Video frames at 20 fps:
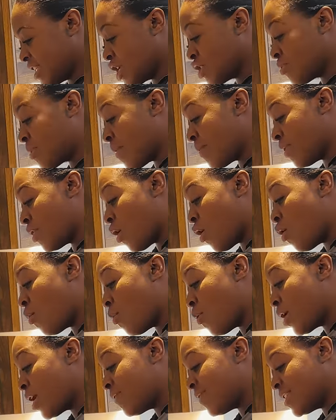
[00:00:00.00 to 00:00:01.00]
Because remember, the whole
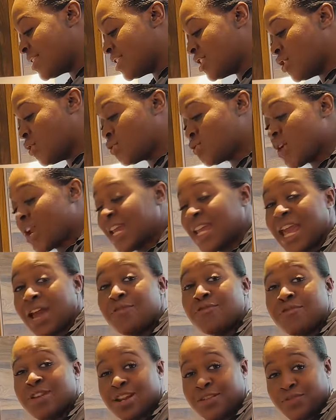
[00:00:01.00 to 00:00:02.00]
point of this is you're trying to
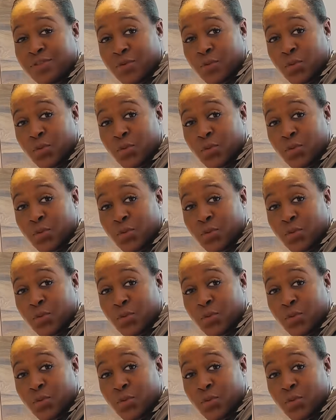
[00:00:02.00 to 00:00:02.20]
get rid of the